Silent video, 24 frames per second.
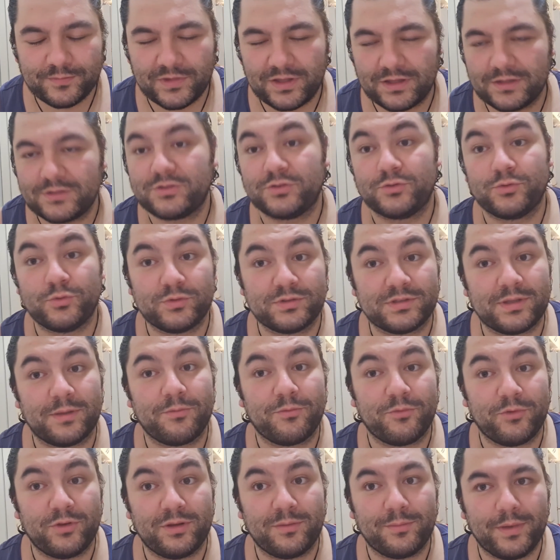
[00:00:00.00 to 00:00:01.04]
Unless you're doing something
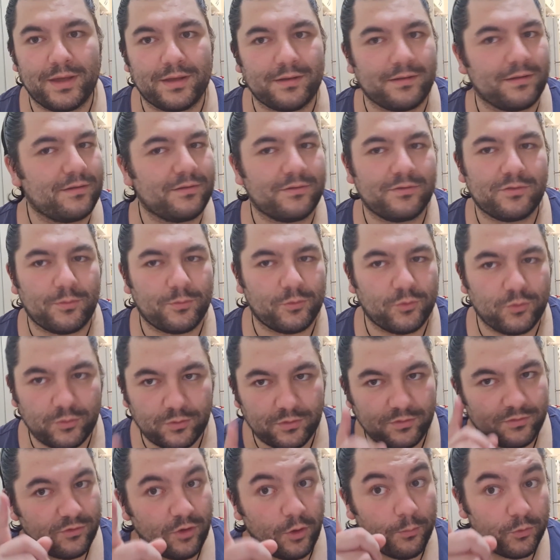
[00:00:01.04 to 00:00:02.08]
really bad, then
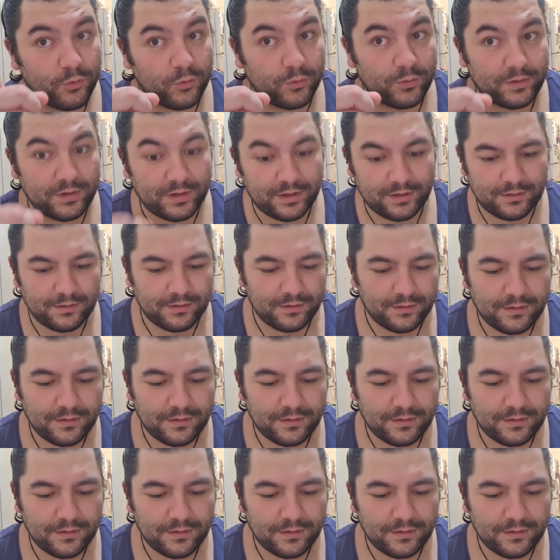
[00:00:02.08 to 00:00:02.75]
stop doing that.